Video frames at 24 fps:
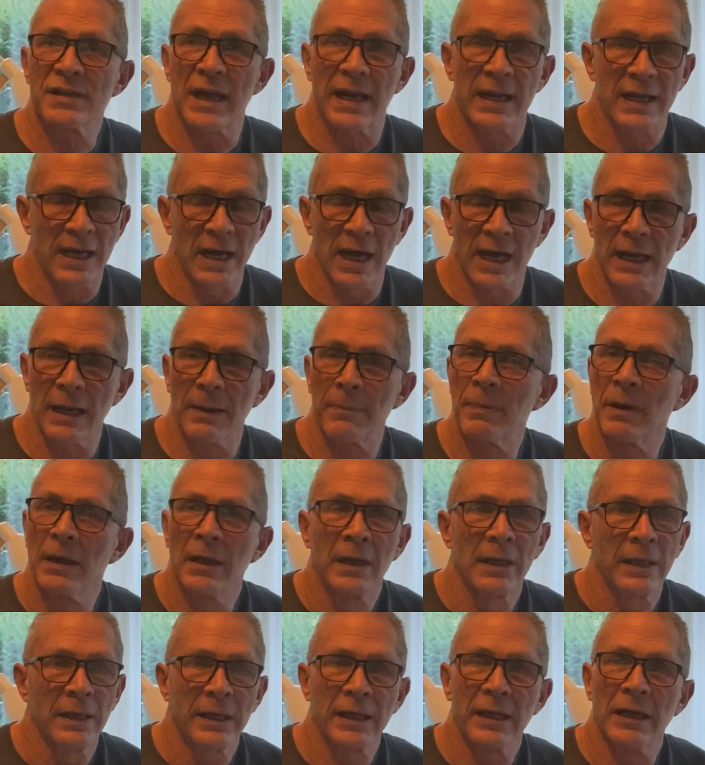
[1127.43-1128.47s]
I cut up,
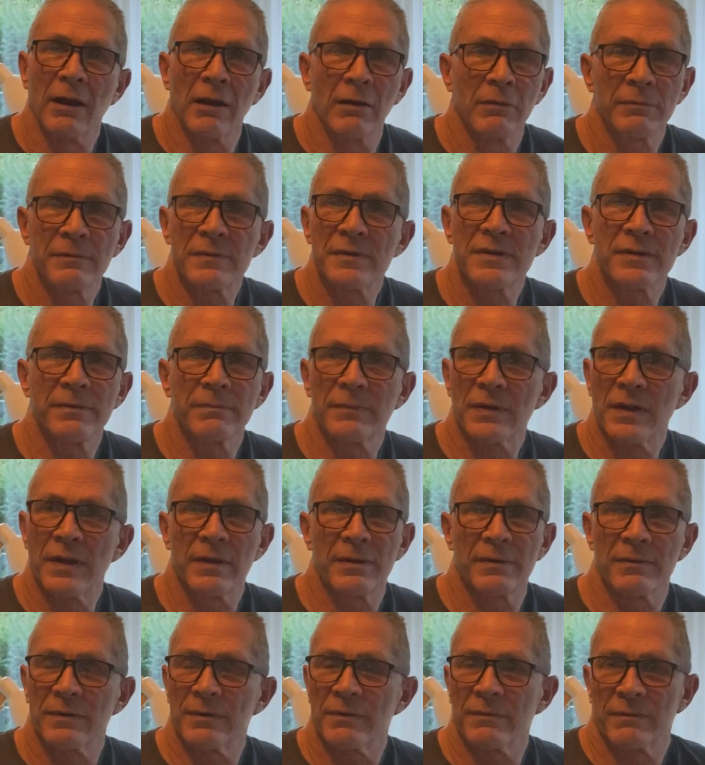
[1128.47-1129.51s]

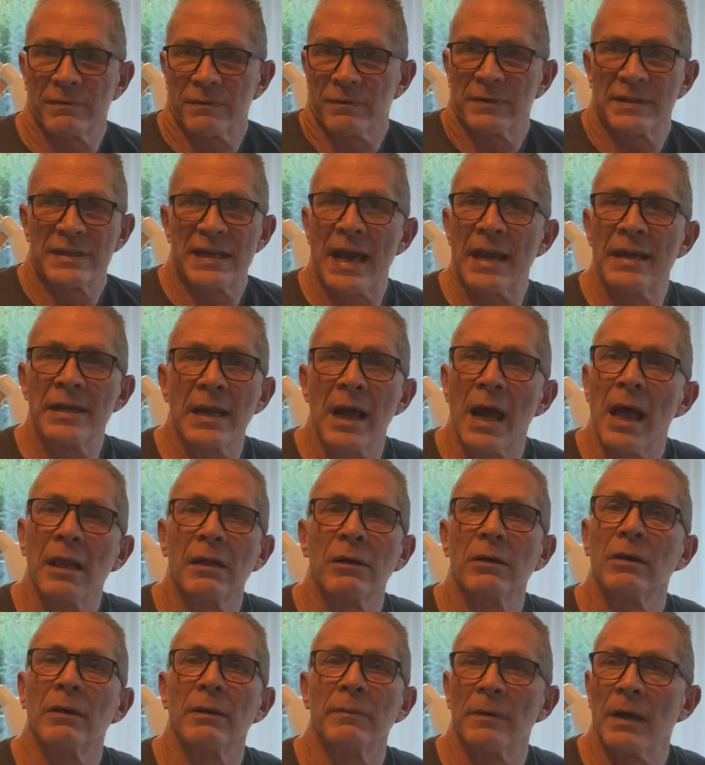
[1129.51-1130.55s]

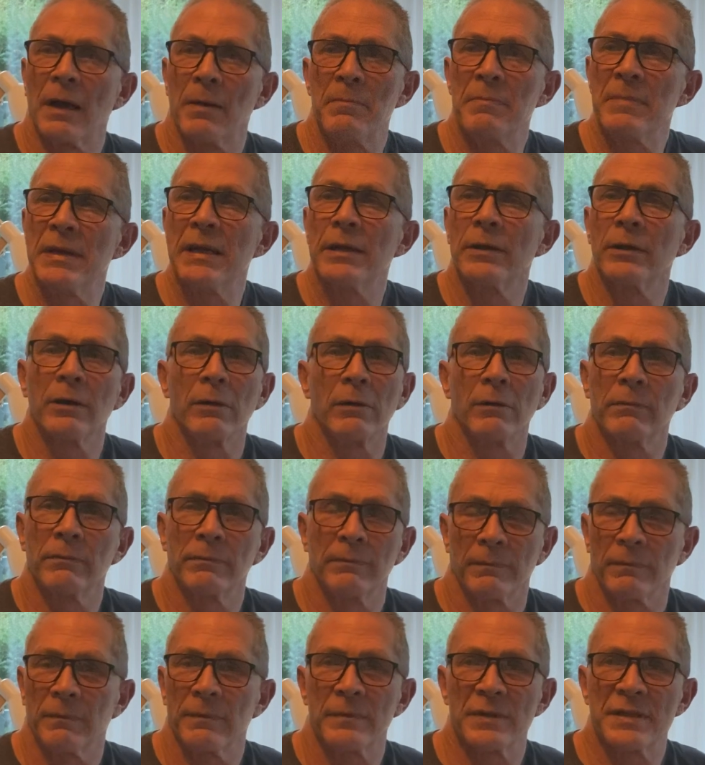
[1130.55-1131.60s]
$10 a meter
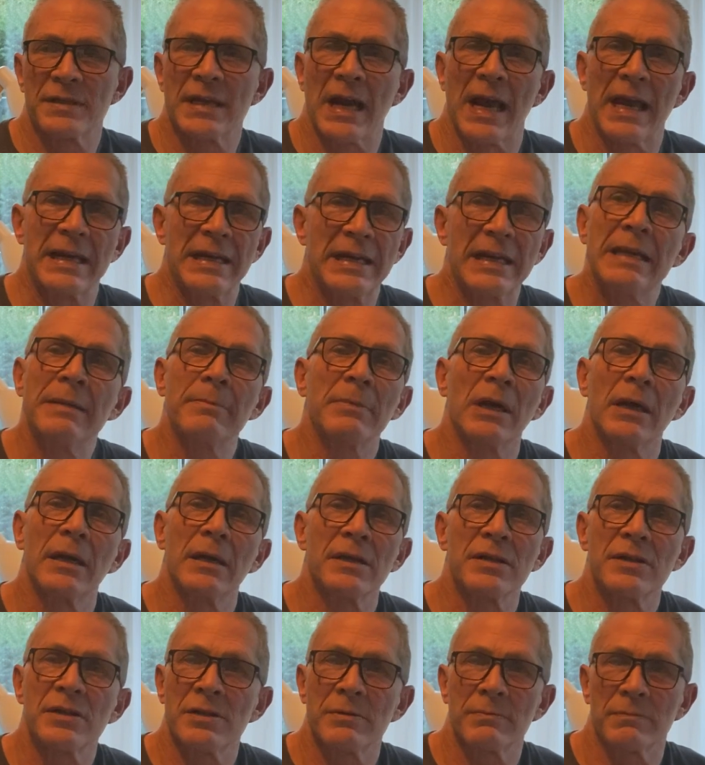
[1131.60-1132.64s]

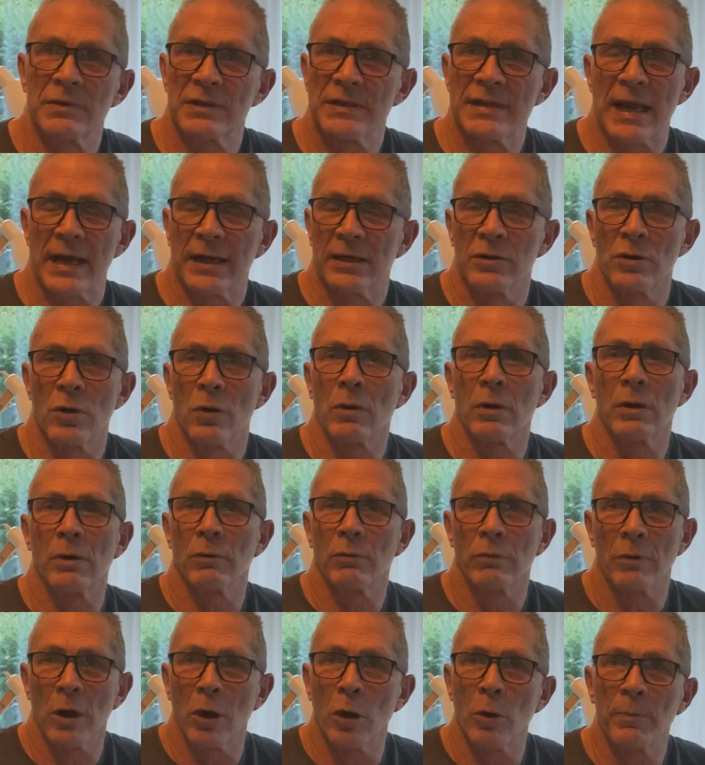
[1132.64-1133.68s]
Dyneema Technora
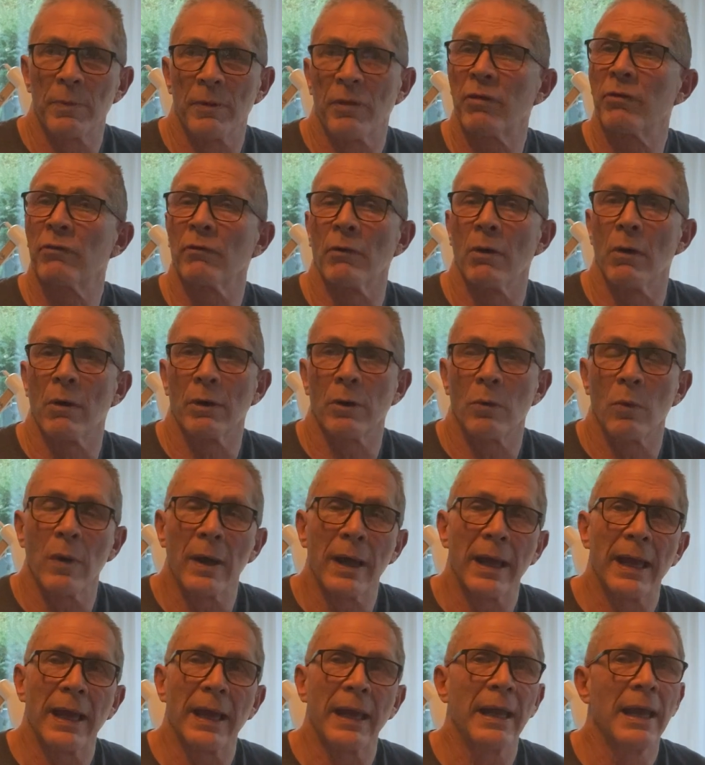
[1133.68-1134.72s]
rope, throw it
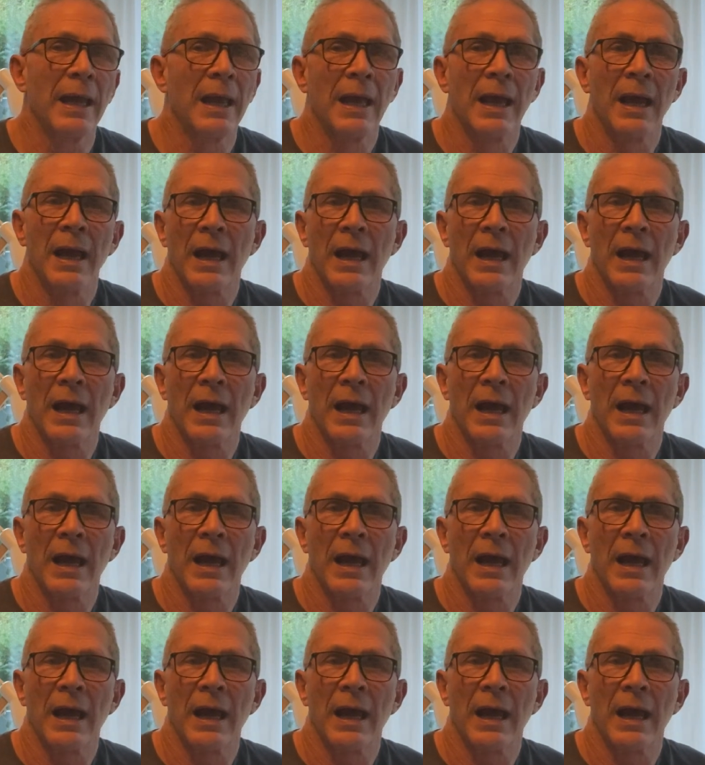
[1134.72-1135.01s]
away.